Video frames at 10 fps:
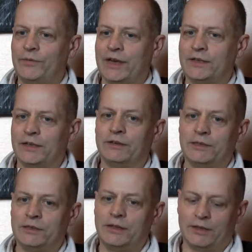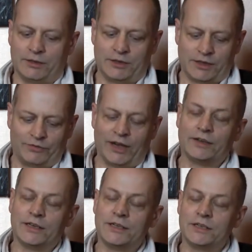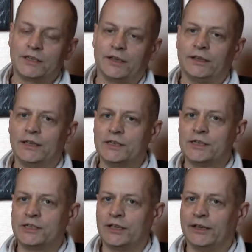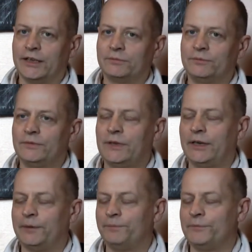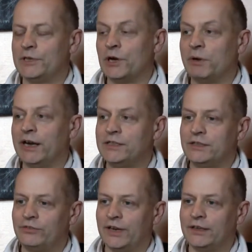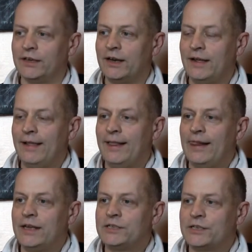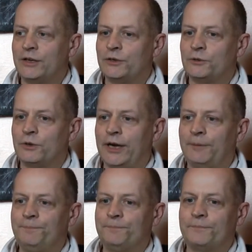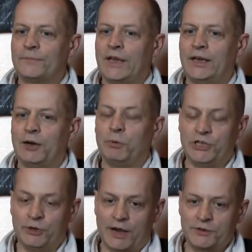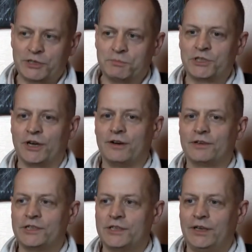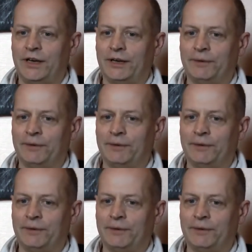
the fund is a sterling-denominated fund. So we do own some stocks.